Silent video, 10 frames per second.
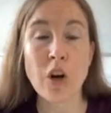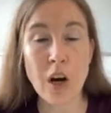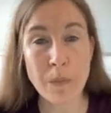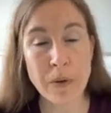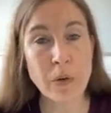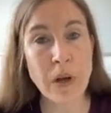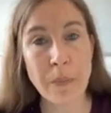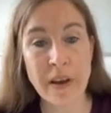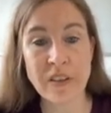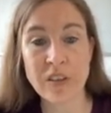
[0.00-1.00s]
Try and
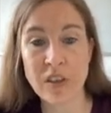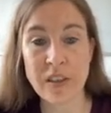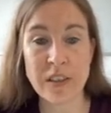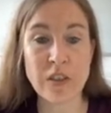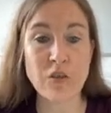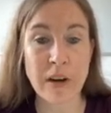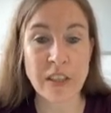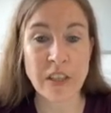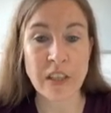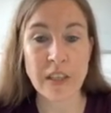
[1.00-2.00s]
build up exercises
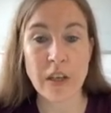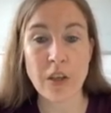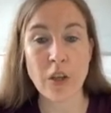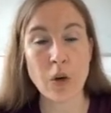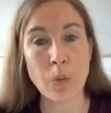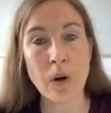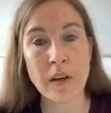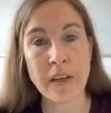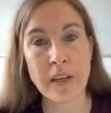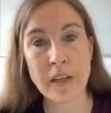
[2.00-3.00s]
gradually, that you're
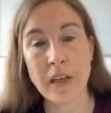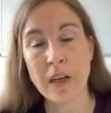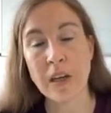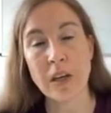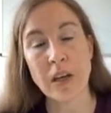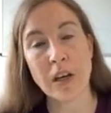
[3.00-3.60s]
working